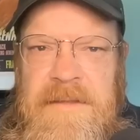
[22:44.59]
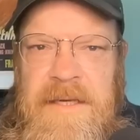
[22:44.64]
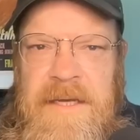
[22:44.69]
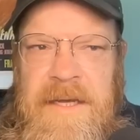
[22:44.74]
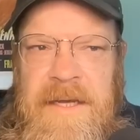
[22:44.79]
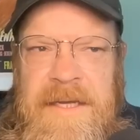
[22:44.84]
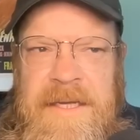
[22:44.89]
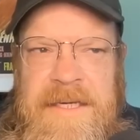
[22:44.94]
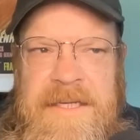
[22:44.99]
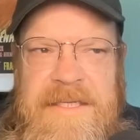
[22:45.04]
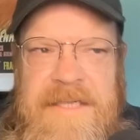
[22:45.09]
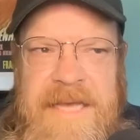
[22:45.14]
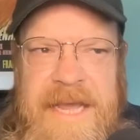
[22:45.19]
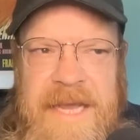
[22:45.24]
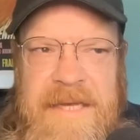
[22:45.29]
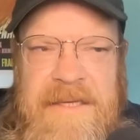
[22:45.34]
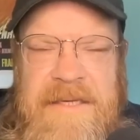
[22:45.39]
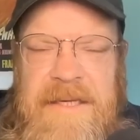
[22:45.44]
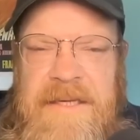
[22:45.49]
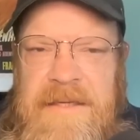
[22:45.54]
It is
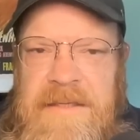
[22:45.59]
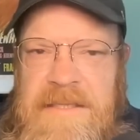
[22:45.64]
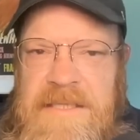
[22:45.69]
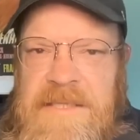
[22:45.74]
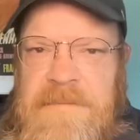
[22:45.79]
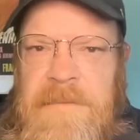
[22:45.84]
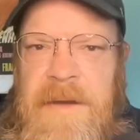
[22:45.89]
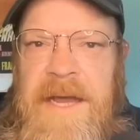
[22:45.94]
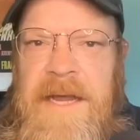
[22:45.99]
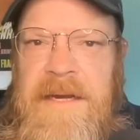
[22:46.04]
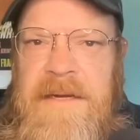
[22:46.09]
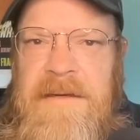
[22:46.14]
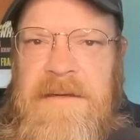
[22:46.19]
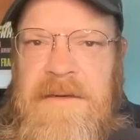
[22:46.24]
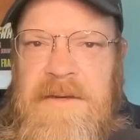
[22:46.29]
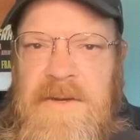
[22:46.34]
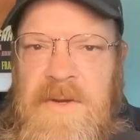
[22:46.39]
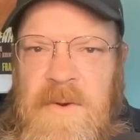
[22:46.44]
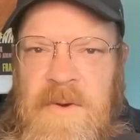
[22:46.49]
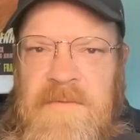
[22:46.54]
acting despite
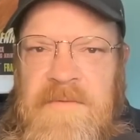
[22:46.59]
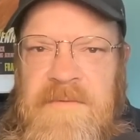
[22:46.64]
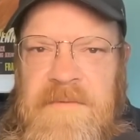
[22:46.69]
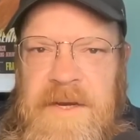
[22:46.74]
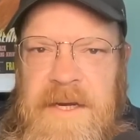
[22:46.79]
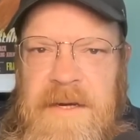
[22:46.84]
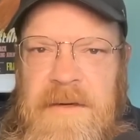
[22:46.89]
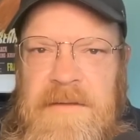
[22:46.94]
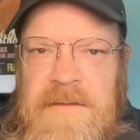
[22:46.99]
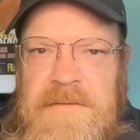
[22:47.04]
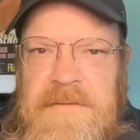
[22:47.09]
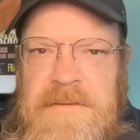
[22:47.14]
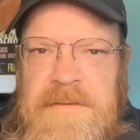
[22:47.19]
your fear.